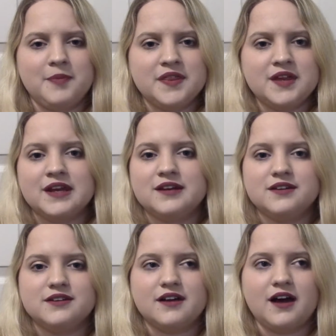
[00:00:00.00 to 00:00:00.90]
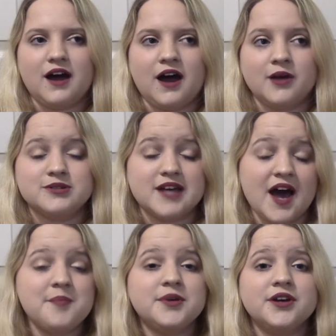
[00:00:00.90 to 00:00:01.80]
But then I was
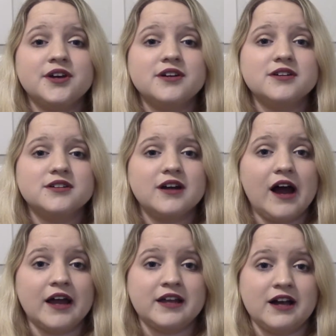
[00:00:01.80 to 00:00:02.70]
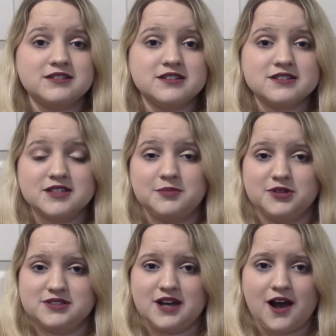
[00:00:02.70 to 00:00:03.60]
happier, I got to sleep
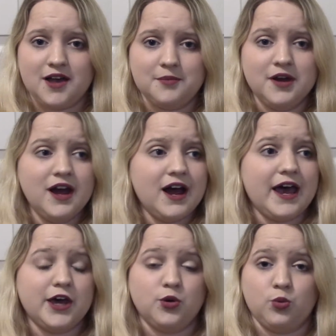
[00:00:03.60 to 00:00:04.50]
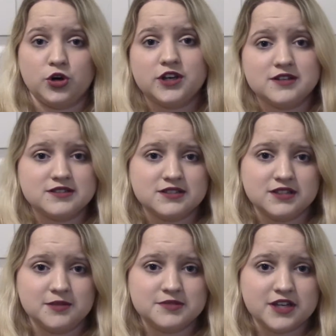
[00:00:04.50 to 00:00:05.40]
on time, I had a working
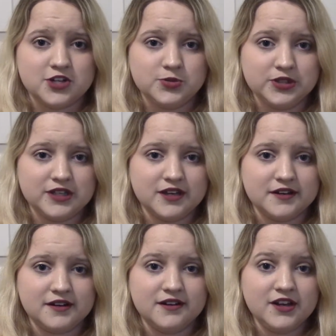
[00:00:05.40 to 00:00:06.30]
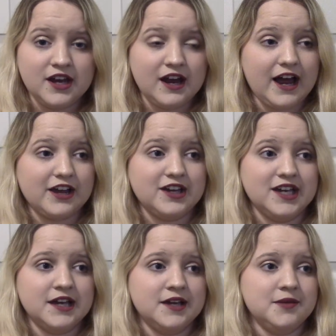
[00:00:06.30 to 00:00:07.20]
sleep schedule again. I could
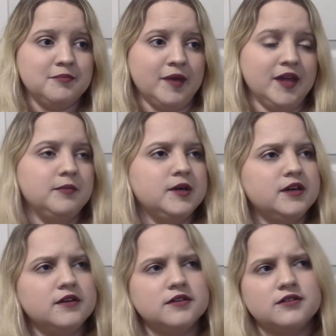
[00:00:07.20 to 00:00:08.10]
get maybe